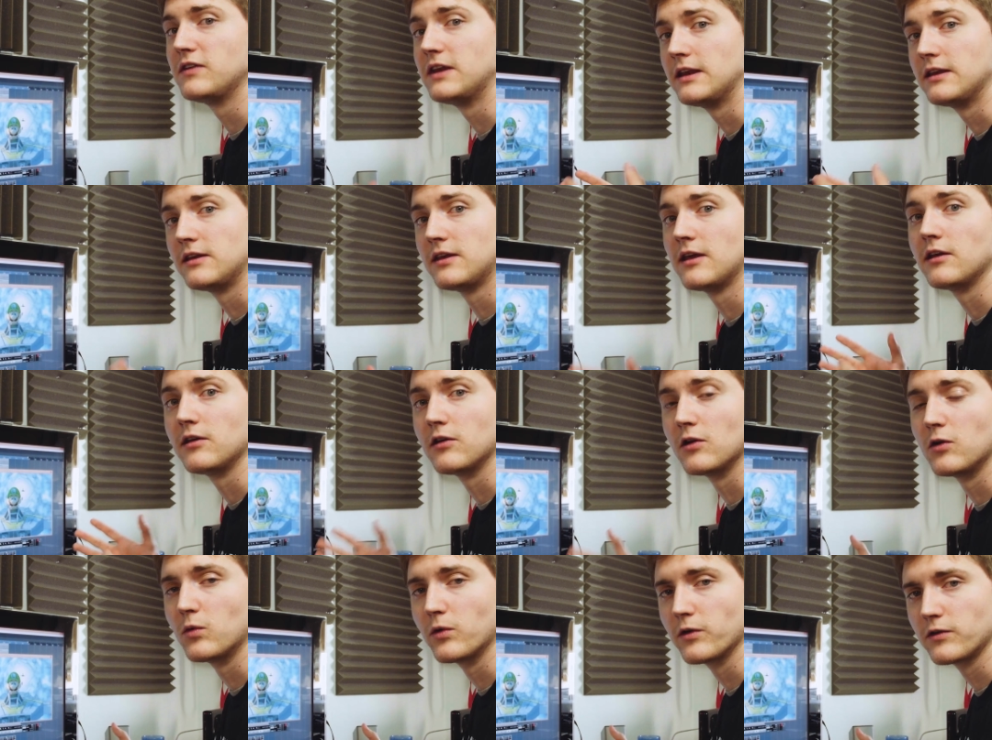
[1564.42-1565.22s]

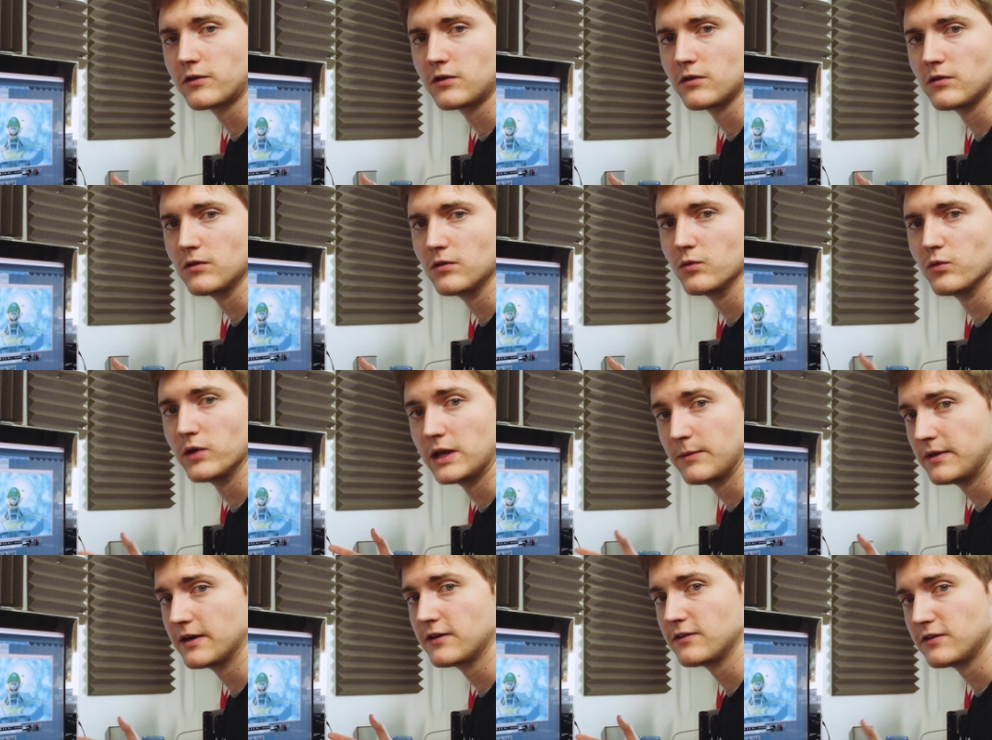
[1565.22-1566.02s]
Nintendo were to
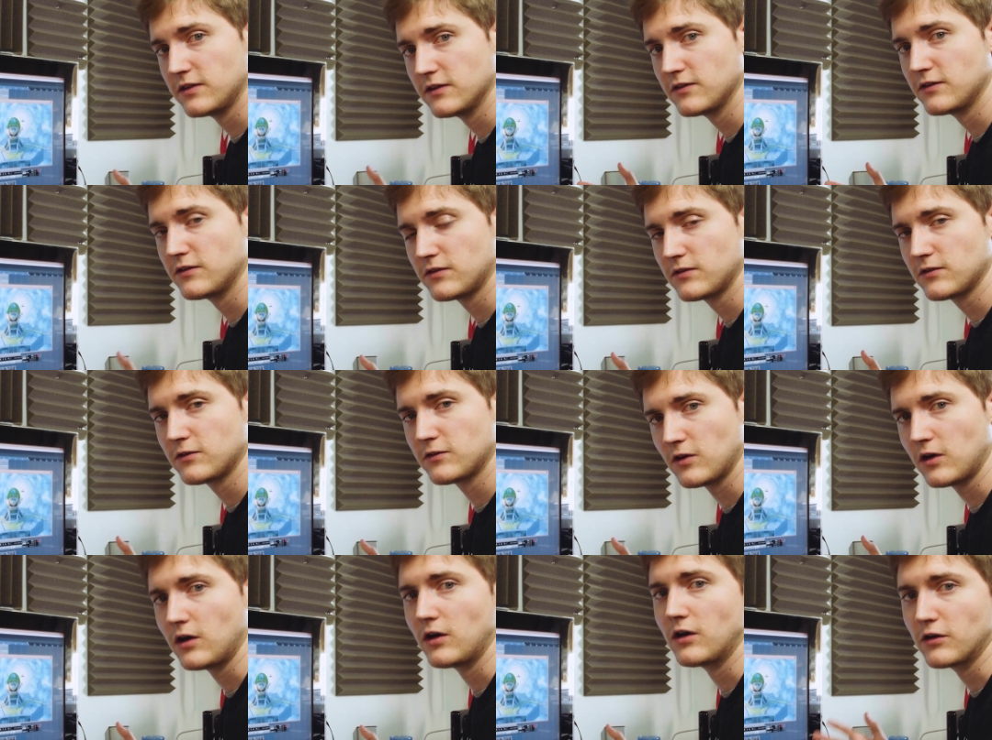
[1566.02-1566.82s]
remix this
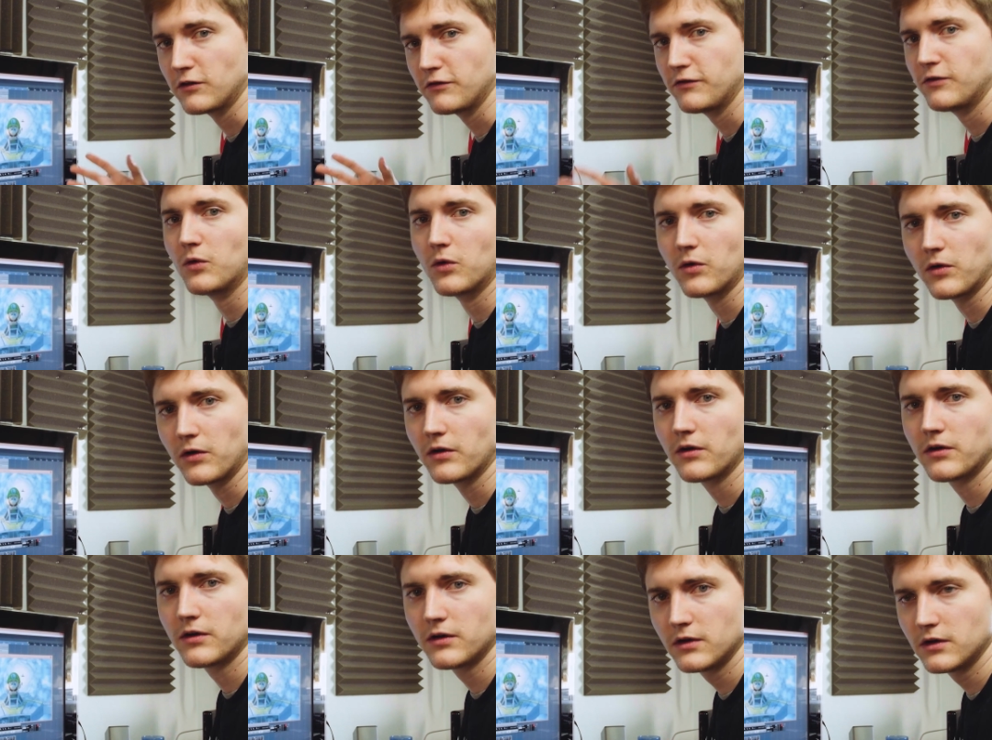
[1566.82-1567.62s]
song
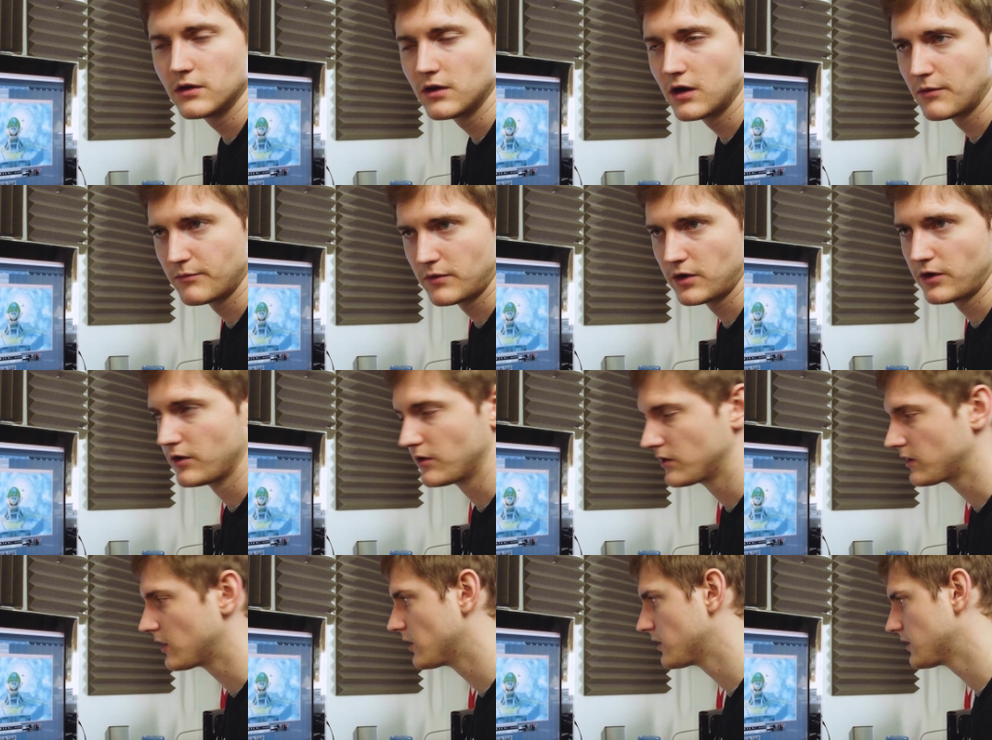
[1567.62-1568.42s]
for a
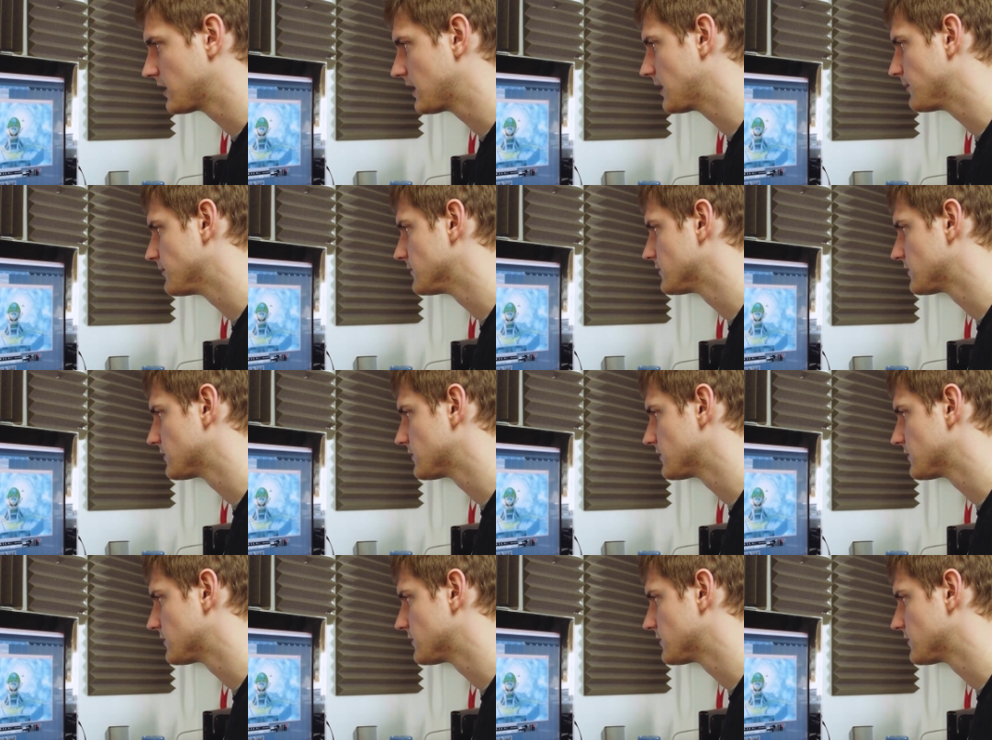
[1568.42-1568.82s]
Mario Kart game.